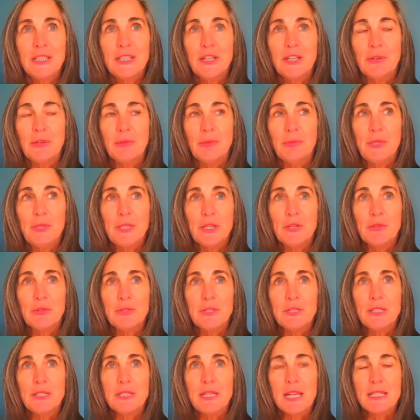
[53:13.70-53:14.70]
we
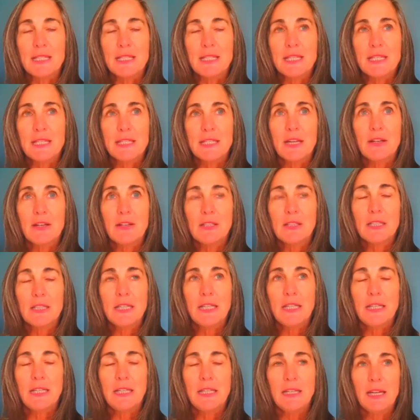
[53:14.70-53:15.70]
don't
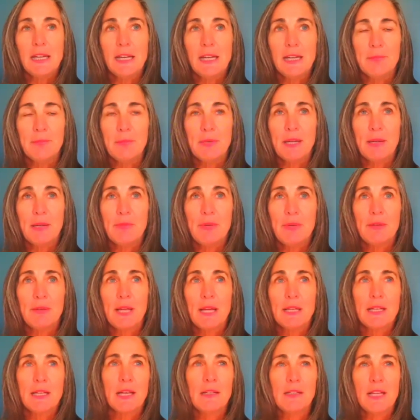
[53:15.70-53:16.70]
necessarily, I
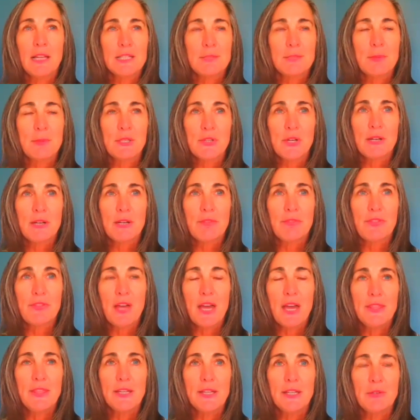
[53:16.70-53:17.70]
kind of lost my train of
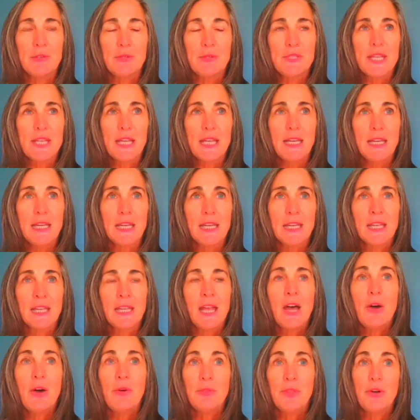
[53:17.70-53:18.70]
thought there. I was like,
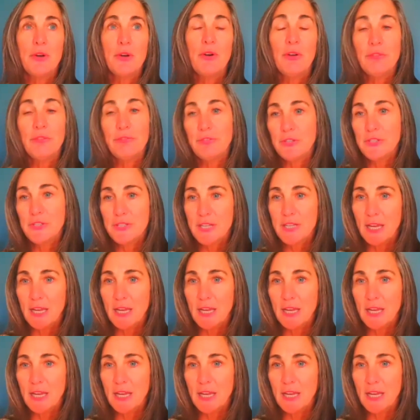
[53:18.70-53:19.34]
oh, the whole foods